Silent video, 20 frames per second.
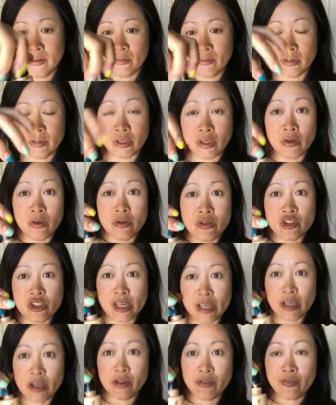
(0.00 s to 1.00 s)
When you
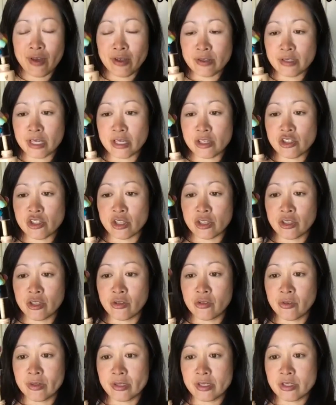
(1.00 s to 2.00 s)
shake your foundation,
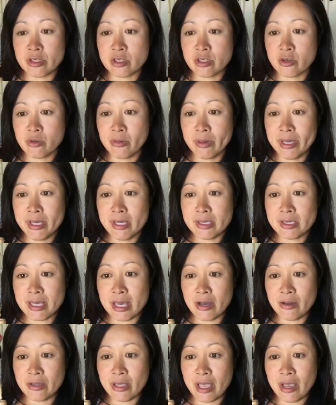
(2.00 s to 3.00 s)
you're going to squeeze
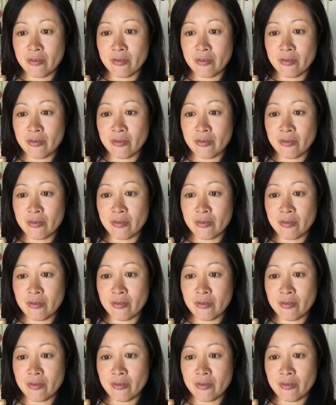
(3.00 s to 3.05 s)
out